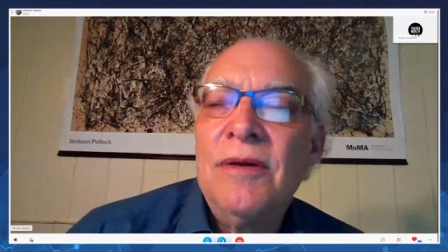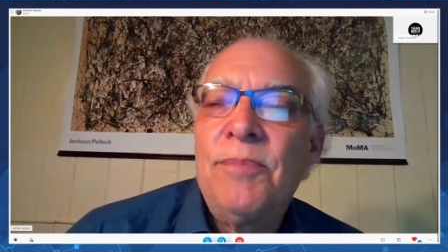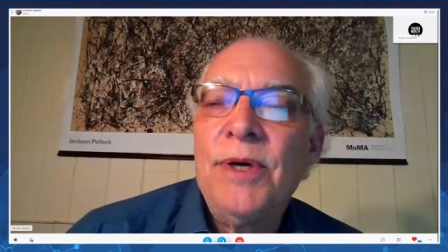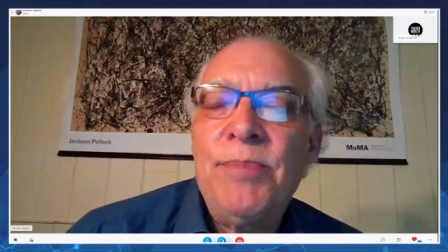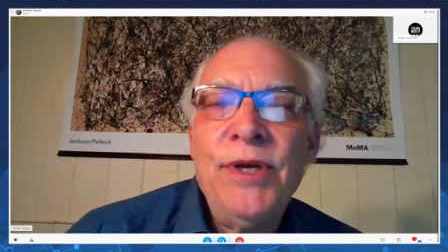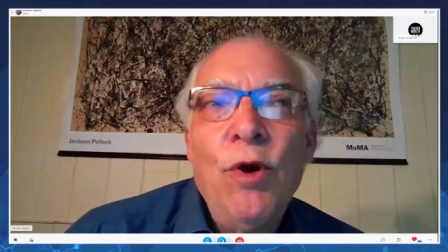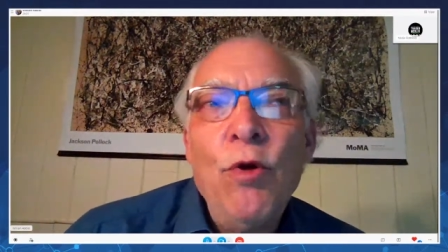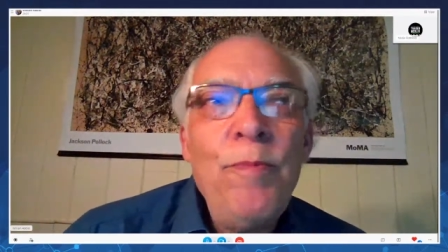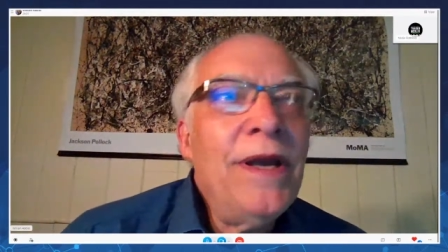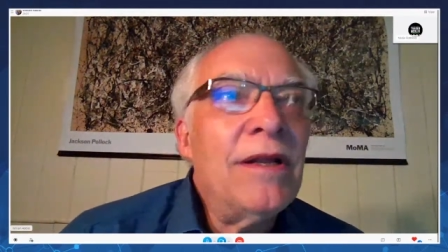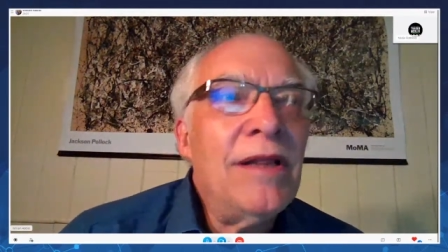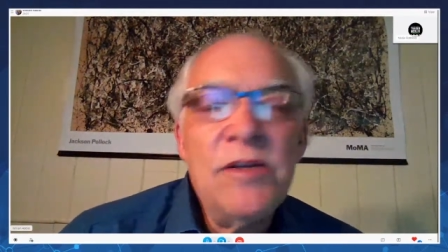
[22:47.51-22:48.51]
But, but
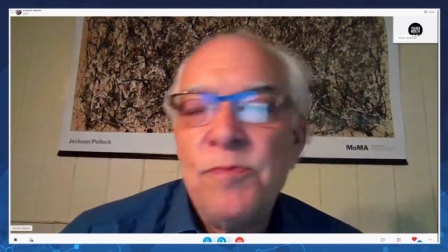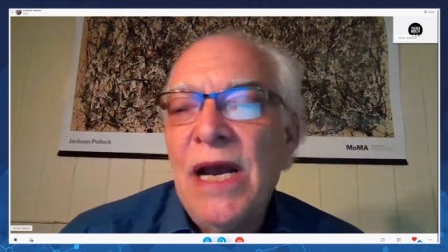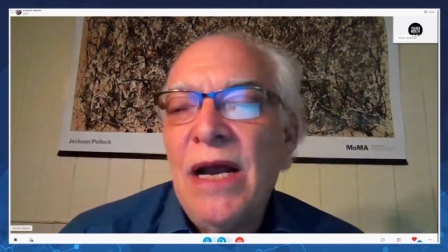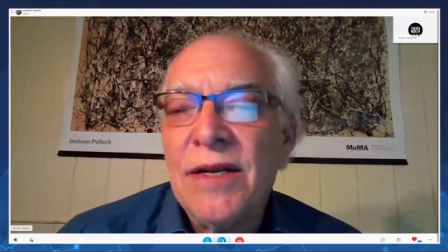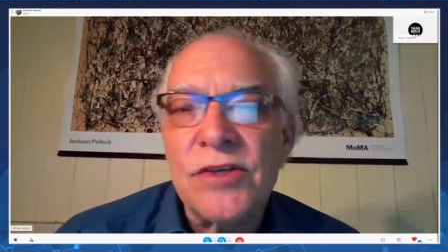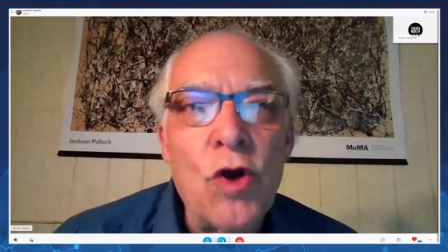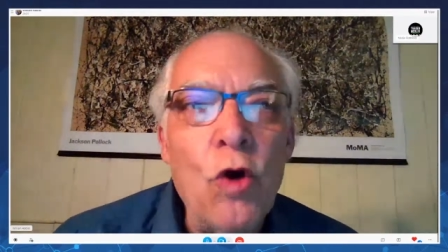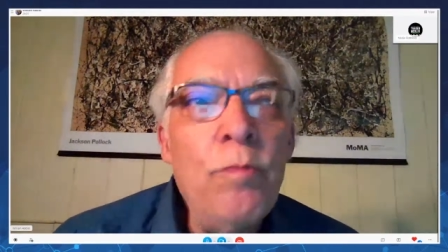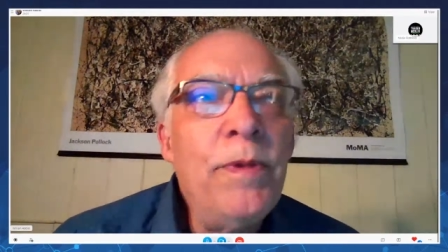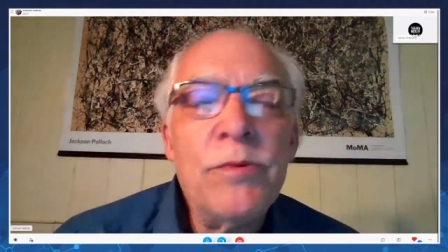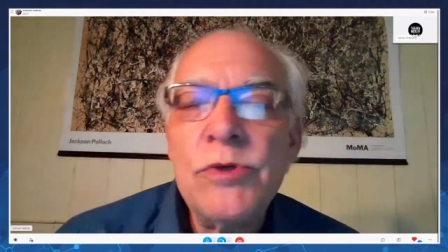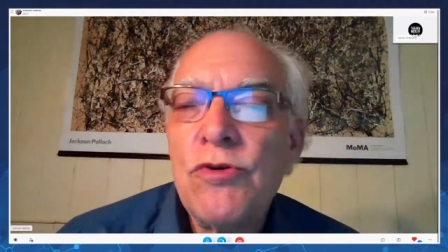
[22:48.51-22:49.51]
OPEC, let's be honest,
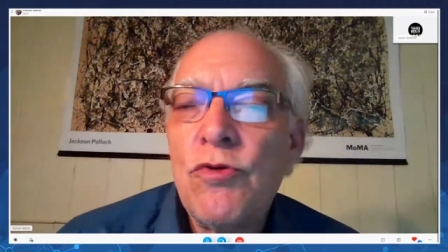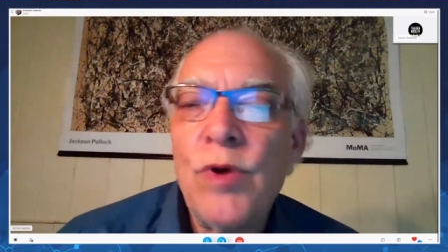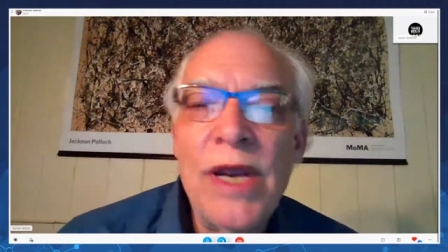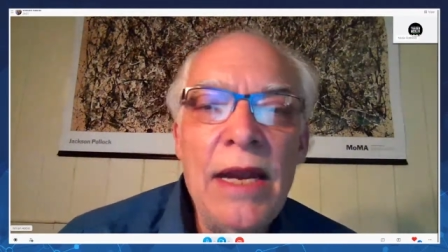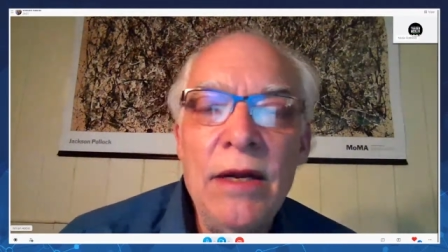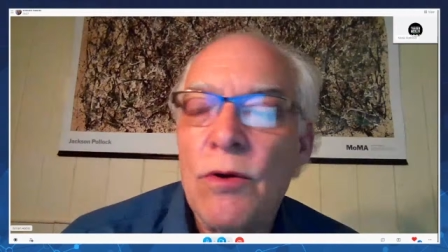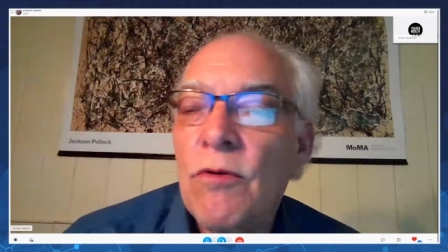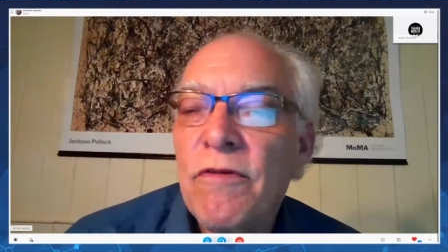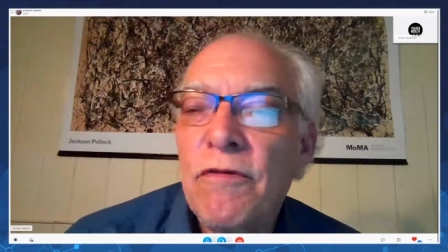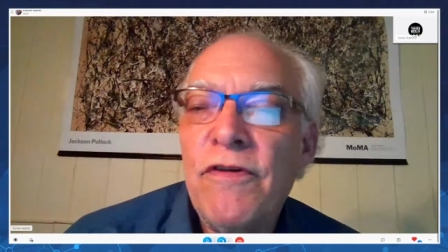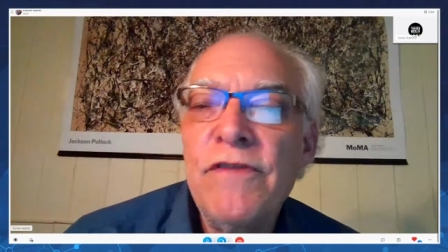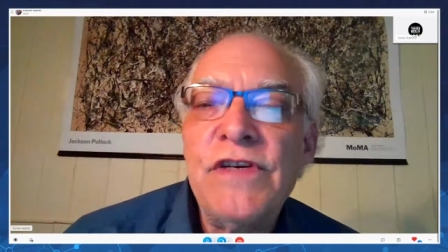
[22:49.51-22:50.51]
OPEC was created over
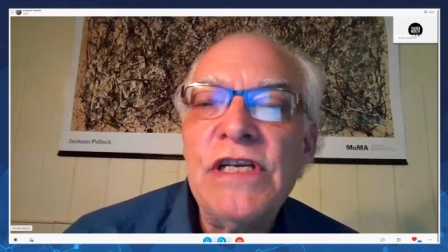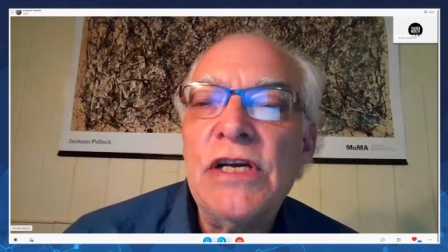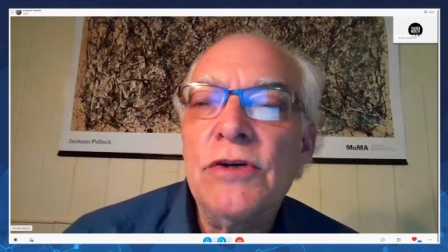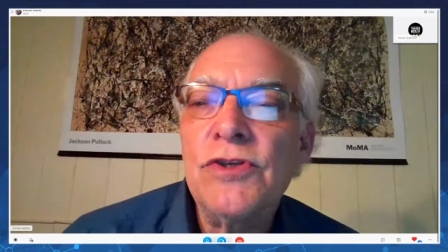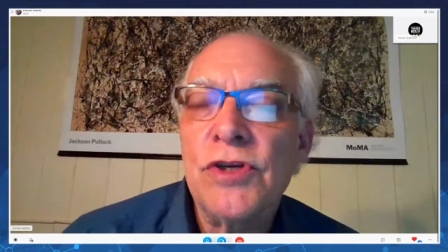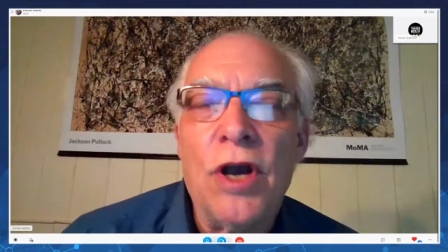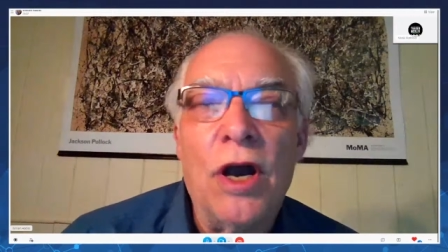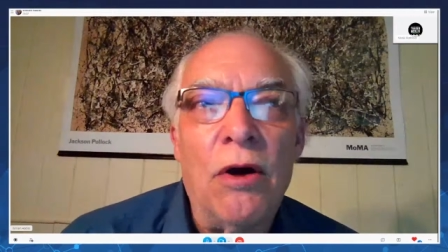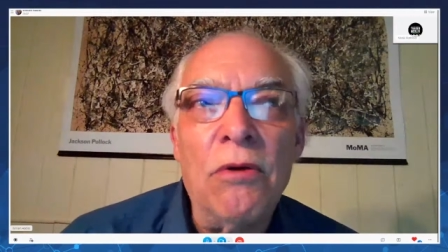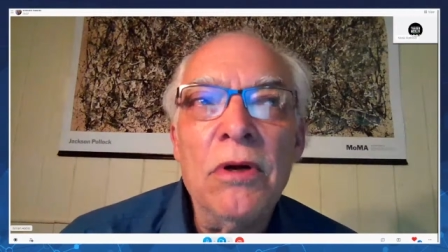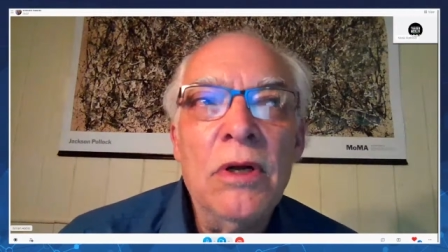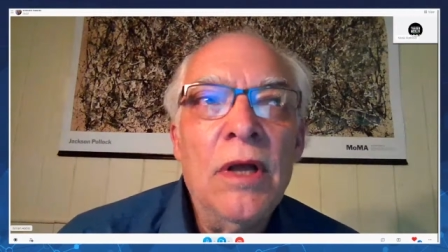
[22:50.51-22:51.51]
50 years
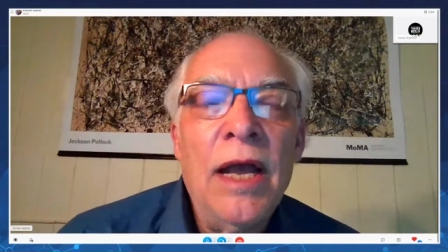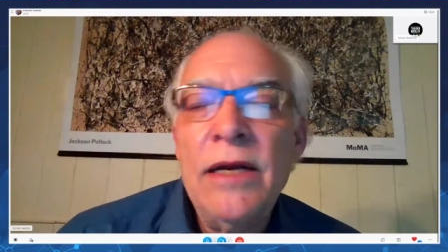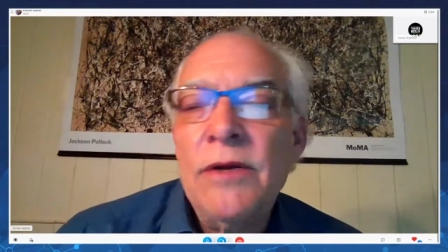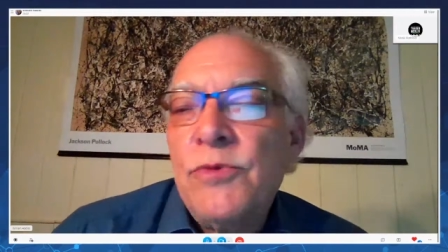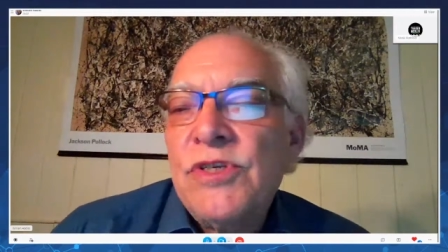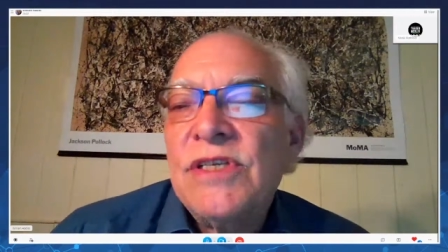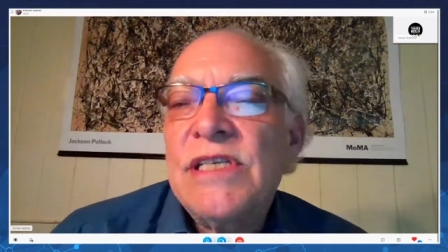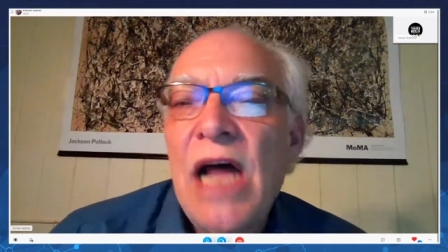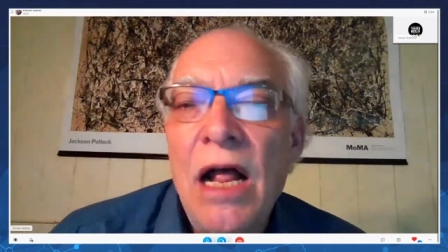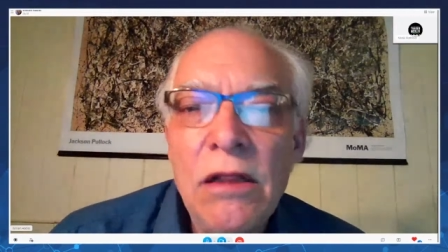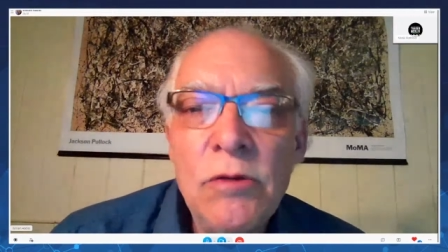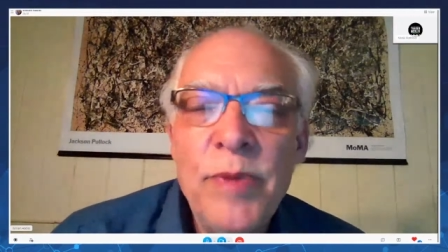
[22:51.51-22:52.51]
ago, and it was a
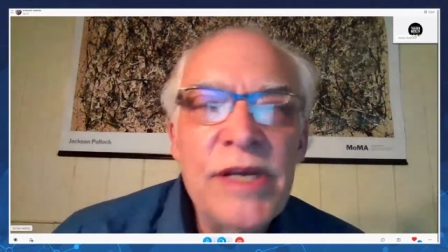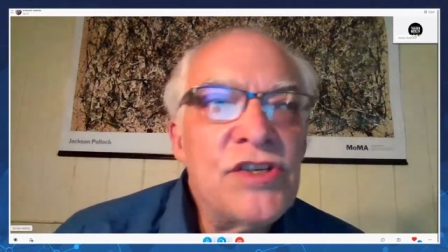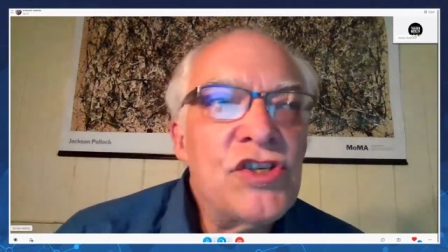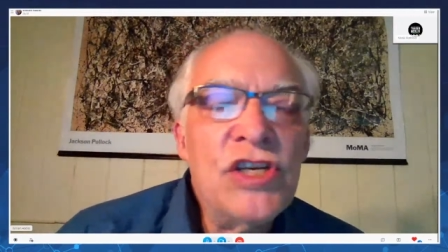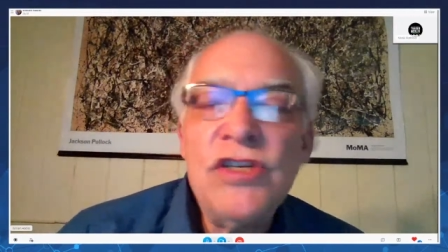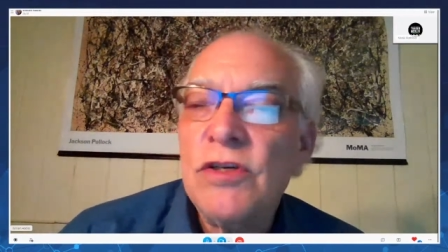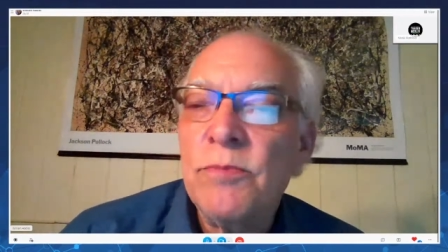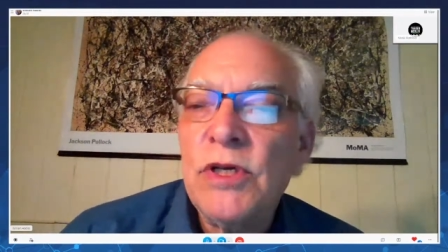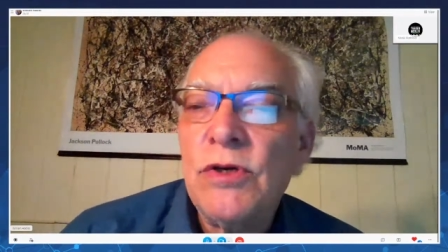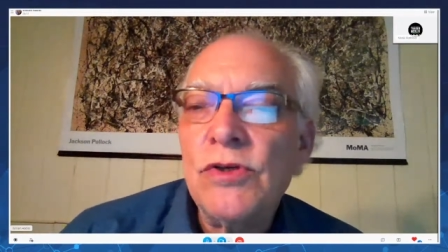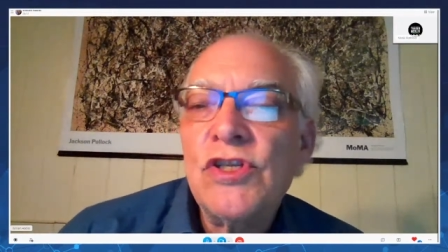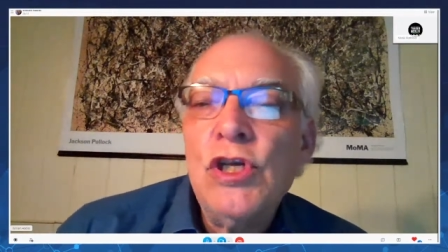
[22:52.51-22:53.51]
dollar based system
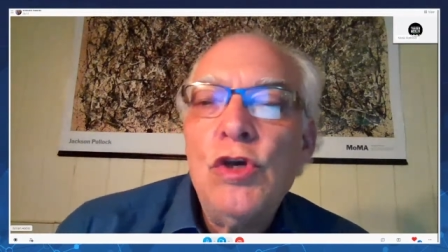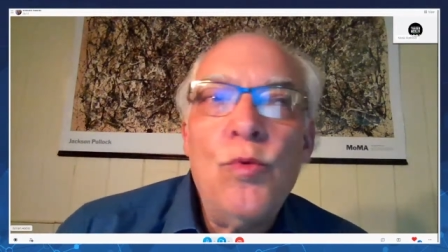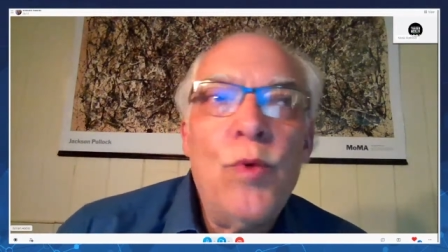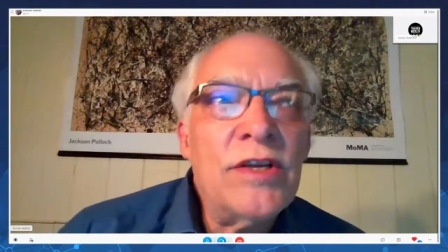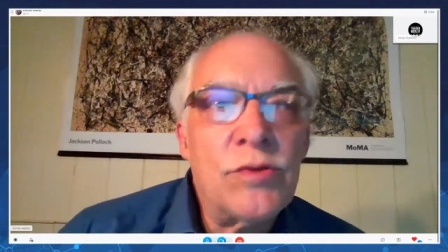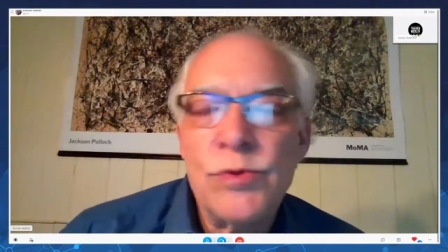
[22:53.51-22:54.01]
because the U.S.